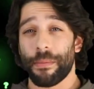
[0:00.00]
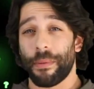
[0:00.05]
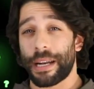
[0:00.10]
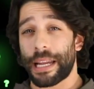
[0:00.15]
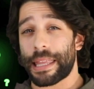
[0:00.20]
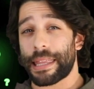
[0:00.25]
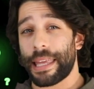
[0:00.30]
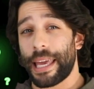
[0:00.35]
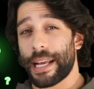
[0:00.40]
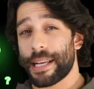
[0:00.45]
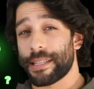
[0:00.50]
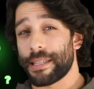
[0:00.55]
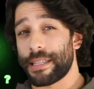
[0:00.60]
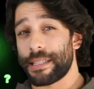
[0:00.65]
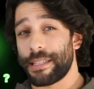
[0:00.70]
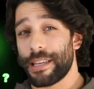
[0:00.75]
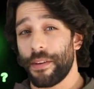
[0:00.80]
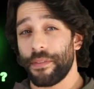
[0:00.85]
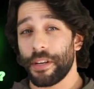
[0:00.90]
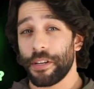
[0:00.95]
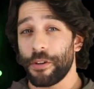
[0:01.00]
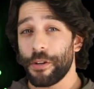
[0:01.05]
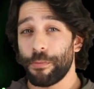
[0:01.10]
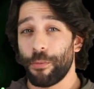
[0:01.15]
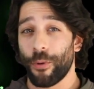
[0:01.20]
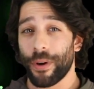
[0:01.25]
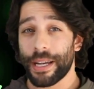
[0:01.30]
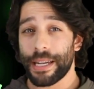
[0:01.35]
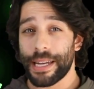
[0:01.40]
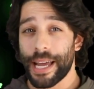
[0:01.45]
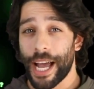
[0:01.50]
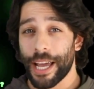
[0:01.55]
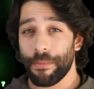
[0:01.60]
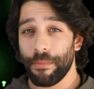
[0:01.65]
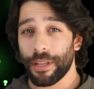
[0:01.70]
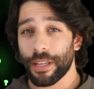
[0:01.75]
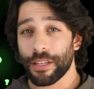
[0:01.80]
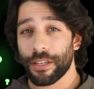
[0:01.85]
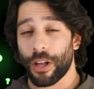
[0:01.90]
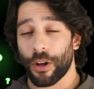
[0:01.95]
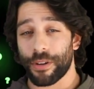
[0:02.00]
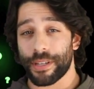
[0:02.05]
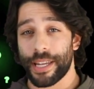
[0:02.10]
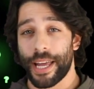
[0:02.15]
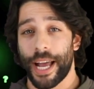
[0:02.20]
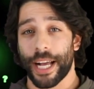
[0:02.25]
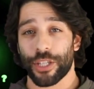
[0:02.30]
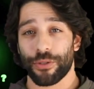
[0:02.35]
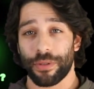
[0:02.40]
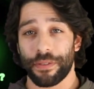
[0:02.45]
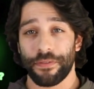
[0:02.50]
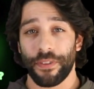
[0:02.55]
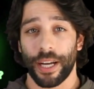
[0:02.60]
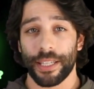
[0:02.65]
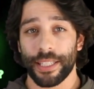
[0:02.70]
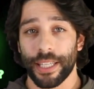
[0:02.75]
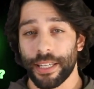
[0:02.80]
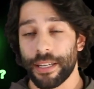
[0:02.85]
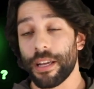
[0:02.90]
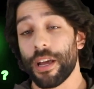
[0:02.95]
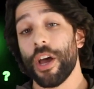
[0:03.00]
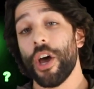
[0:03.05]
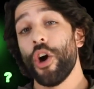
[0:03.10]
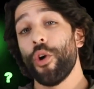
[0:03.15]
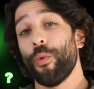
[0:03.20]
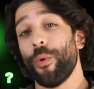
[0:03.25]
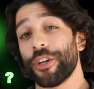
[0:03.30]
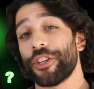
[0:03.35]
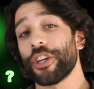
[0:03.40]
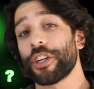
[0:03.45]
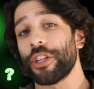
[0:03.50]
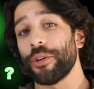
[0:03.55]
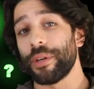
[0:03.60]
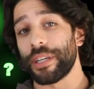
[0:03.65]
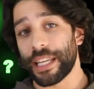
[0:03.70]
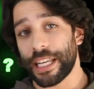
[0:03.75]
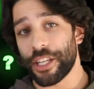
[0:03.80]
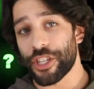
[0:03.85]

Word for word: of the money thanks to the seventy-two point nine million dollars tax refunded, which included